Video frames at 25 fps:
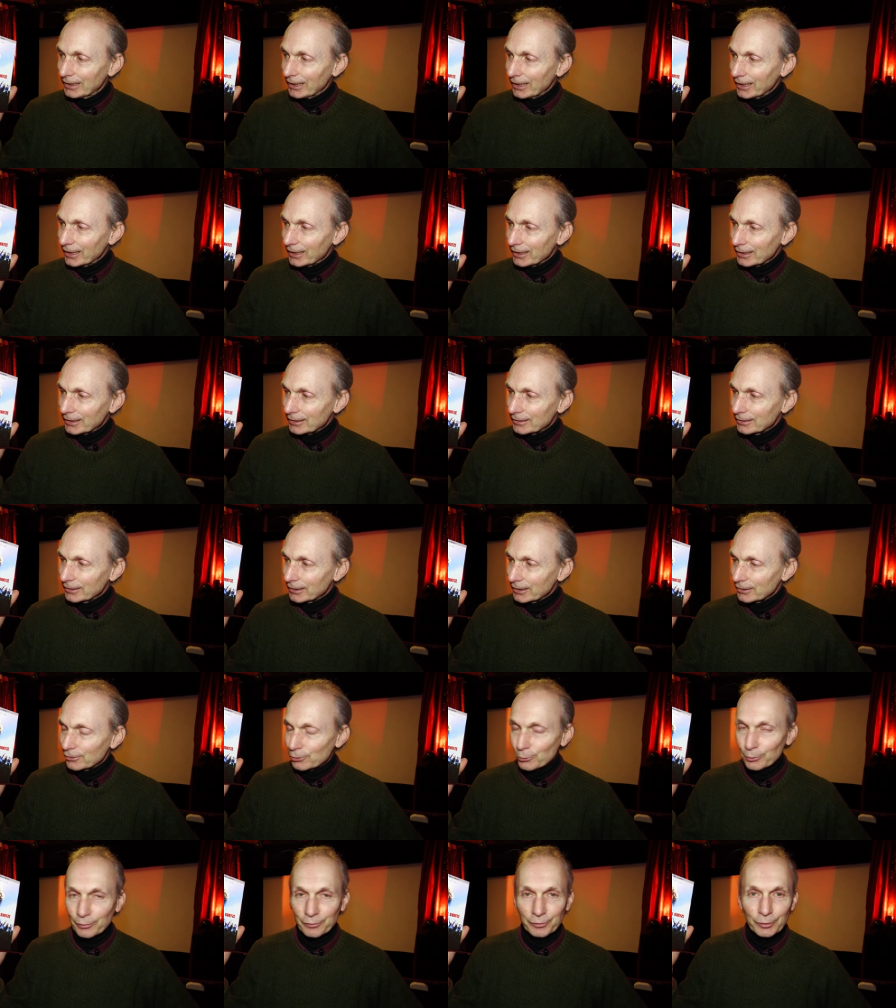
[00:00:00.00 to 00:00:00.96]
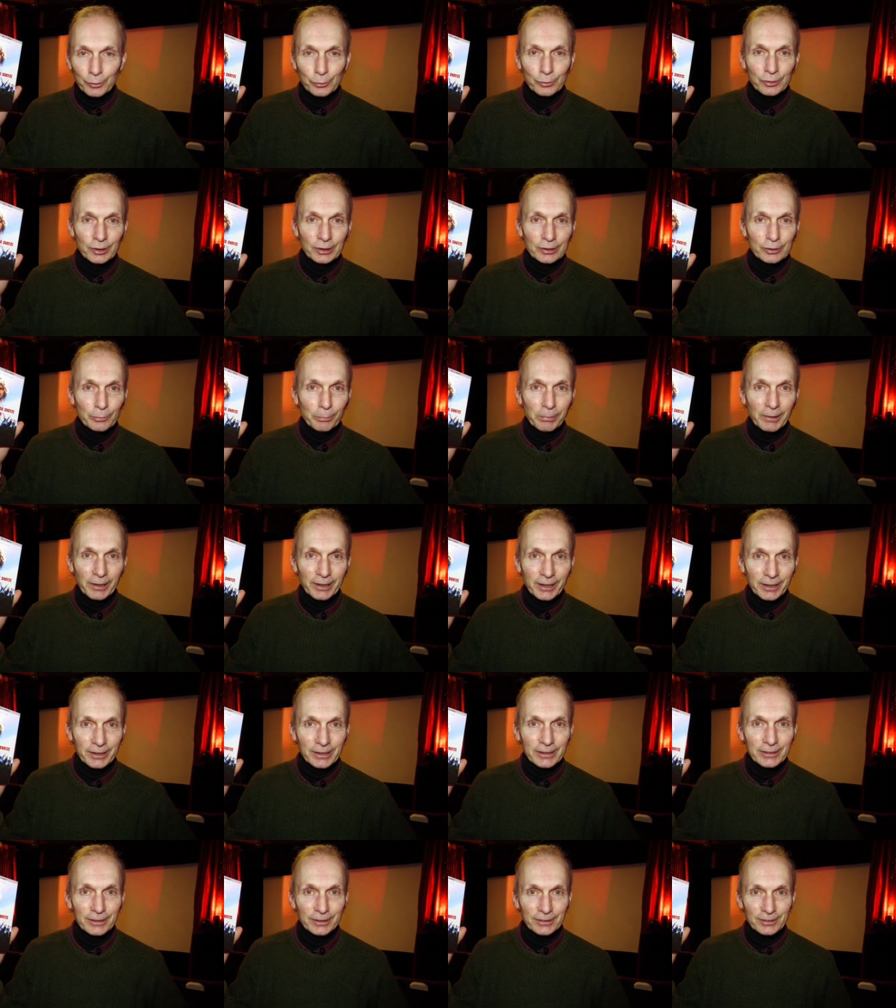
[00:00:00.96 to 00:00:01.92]
and it's refusing to play
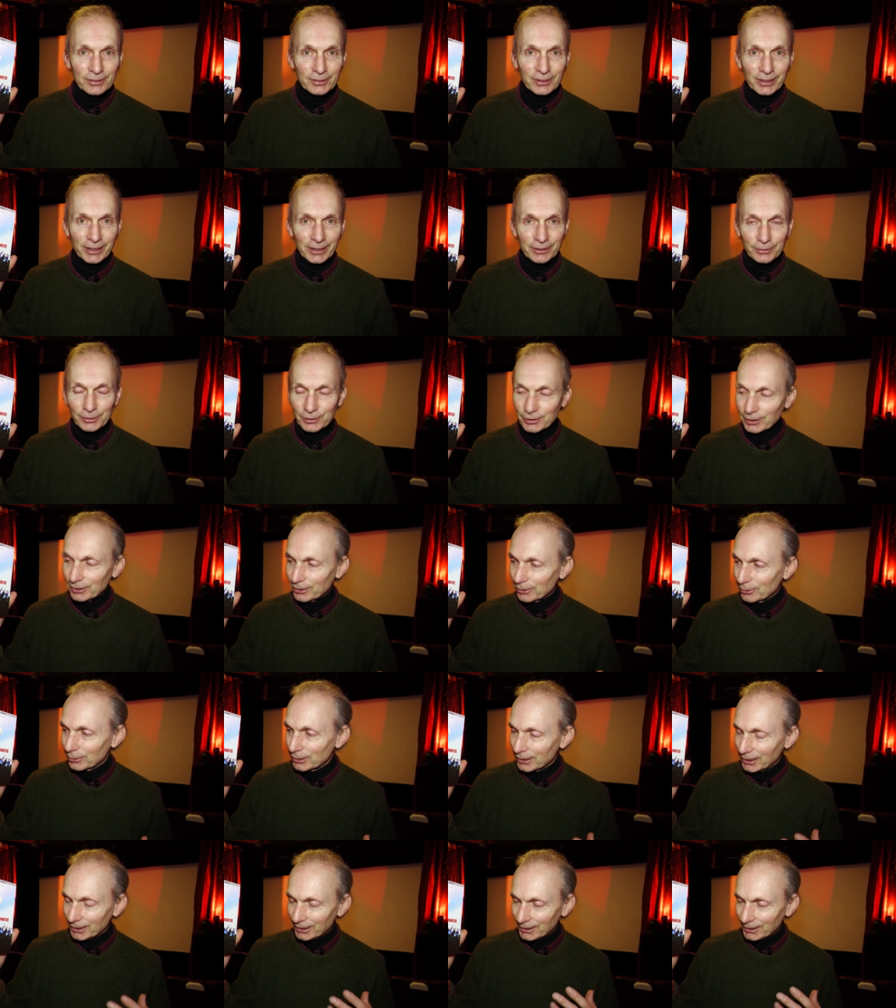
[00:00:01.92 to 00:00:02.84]
any discs now, so